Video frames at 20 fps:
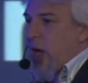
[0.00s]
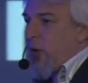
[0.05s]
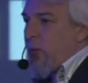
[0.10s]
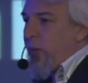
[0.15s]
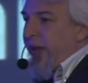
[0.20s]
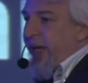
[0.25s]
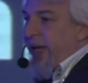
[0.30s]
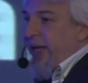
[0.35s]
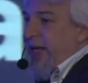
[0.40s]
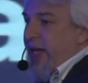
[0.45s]
and
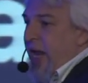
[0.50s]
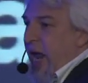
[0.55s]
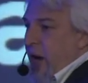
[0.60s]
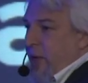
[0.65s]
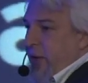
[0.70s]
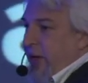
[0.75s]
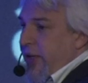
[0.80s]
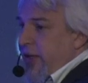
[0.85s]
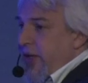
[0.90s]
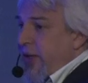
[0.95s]
we're
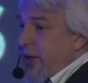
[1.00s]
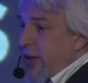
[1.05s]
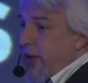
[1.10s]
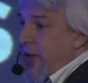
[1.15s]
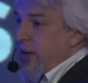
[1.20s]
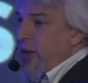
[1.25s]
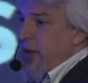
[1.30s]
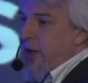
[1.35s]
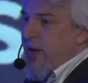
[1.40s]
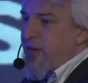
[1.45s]
inheriting
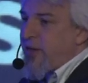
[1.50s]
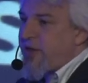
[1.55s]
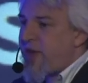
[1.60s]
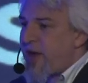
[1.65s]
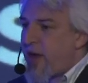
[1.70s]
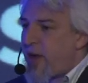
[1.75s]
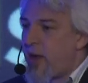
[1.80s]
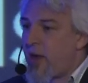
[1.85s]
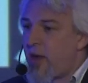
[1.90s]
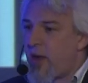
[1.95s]

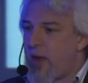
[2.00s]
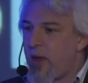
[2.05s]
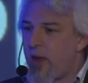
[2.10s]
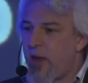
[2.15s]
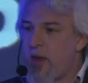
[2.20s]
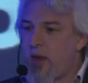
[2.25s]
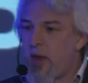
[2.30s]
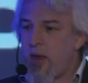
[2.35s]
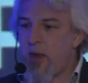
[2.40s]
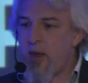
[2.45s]
the
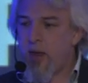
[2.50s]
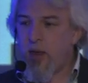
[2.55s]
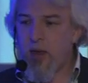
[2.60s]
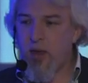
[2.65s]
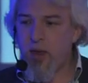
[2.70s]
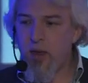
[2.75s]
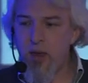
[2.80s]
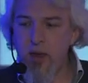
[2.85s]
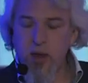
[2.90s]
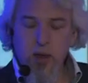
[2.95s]

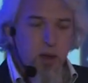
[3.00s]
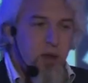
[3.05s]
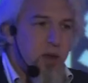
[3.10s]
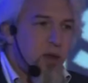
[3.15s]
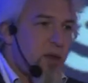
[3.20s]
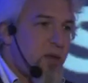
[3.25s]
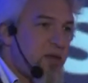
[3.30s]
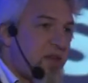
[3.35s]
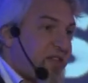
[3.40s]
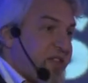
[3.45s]

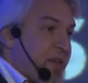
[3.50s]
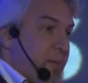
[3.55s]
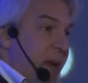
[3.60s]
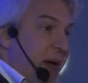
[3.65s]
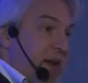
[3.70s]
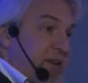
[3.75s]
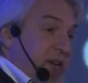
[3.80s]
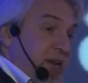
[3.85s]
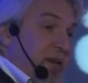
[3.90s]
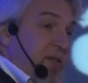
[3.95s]
uh, the
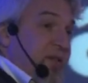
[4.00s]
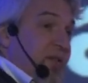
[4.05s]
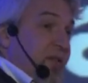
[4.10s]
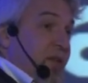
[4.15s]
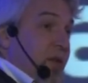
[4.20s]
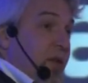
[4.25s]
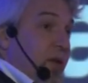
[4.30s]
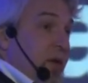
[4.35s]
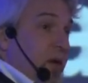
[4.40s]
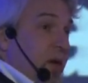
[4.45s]
semantics
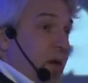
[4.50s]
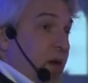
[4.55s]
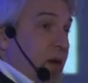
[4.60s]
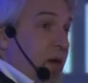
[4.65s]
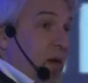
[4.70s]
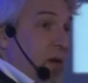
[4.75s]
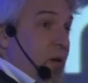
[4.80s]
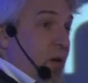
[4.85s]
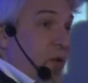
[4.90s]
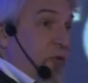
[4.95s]

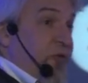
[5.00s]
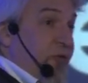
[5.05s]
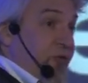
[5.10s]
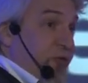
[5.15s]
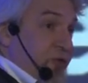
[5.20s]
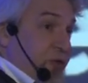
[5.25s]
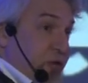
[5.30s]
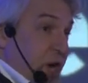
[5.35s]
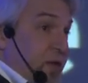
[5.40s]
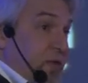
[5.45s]
uh, of
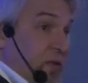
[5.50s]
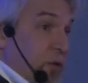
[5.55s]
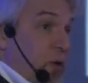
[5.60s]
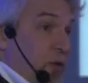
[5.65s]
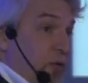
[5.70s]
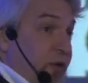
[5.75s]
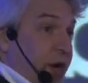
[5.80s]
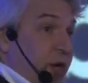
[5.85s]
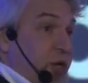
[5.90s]
JSON over